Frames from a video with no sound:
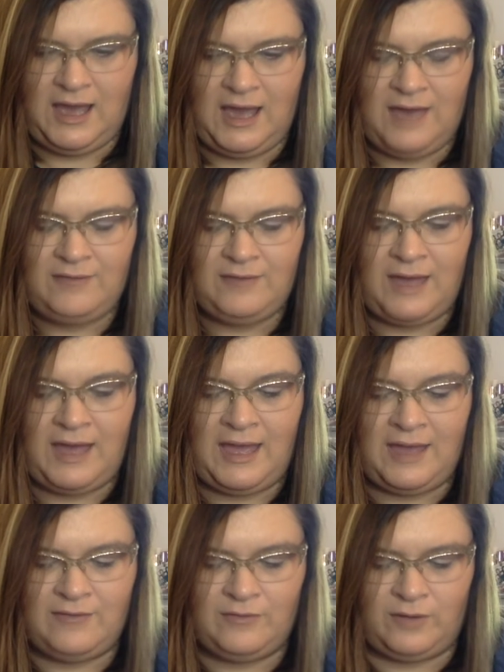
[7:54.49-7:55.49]
I've, I
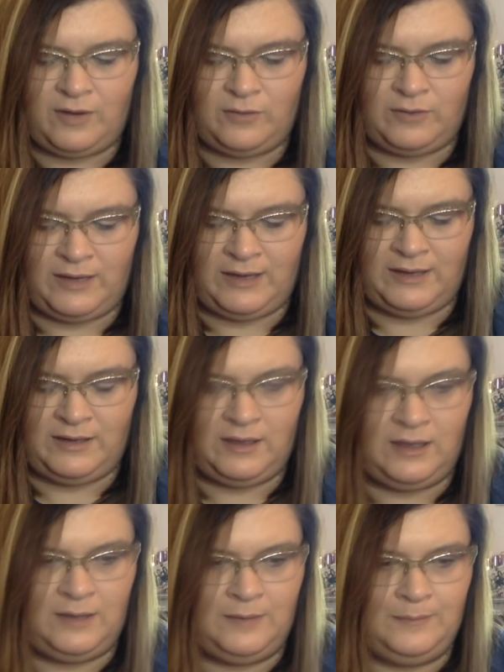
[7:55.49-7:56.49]
have read
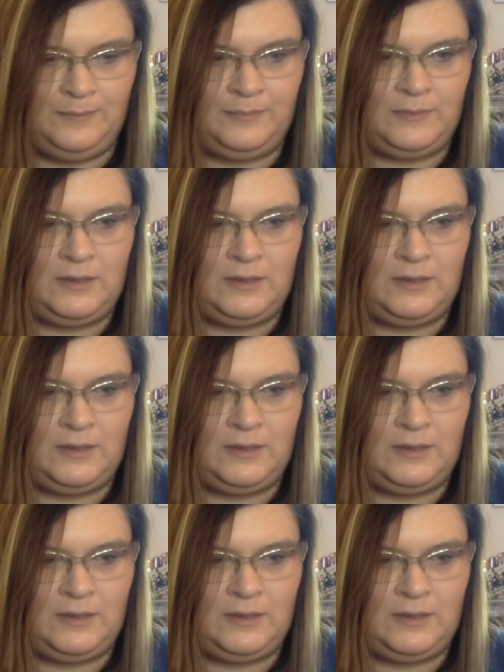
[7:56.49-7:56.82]
um,